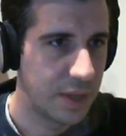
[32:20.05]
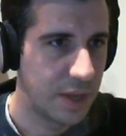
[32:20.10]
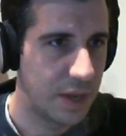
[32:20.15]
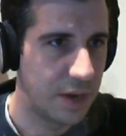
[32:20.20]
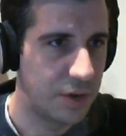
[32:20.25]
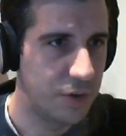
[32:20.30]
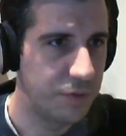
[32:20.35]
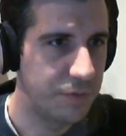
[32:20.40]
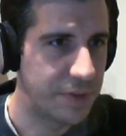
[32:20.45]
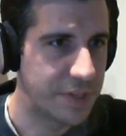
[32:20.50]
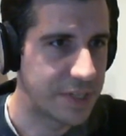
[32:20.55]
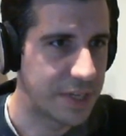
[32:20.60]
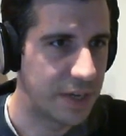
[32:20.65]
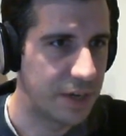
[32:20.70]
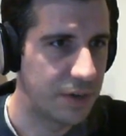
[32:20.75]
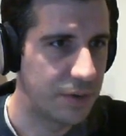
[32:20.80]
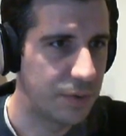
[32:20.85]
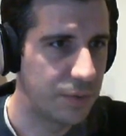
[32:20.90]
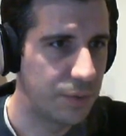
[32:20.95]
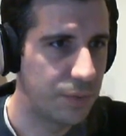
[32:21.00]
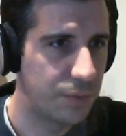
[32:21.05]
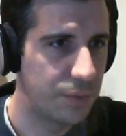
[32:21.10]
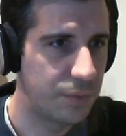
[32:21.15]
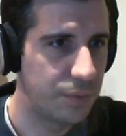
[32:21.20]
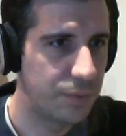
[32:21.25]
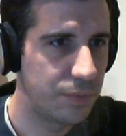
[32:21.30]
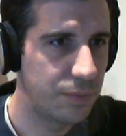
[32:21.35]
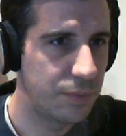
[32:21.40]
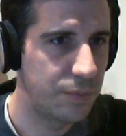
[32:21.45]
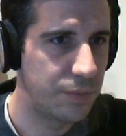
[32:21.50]
I don't know if it's gonna
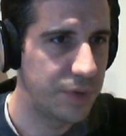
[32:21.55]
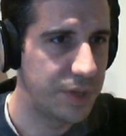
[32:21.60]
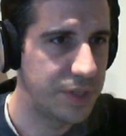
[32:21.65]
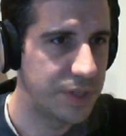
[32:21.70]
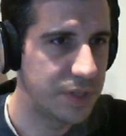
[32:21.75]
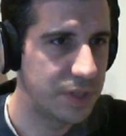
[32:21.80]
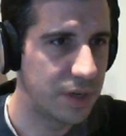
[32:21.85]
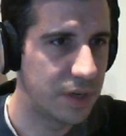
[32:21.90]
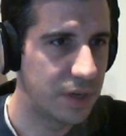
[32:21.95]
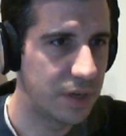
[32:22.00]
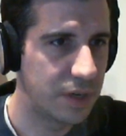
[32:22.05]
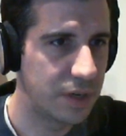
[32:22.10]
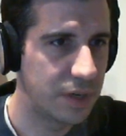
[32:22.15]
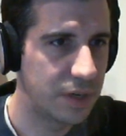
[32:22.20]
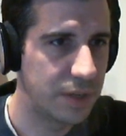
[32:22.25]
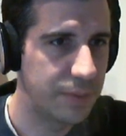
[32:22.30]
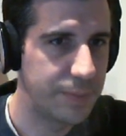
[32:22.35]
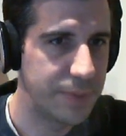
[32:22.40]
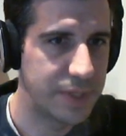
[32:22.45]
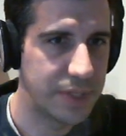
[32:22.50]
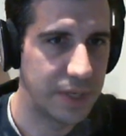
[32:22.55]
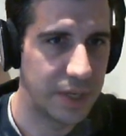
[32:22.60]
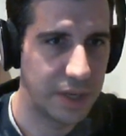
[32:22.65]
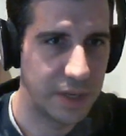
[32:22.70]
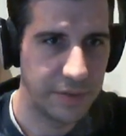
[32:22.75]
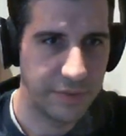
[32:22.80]
restart. Let me see.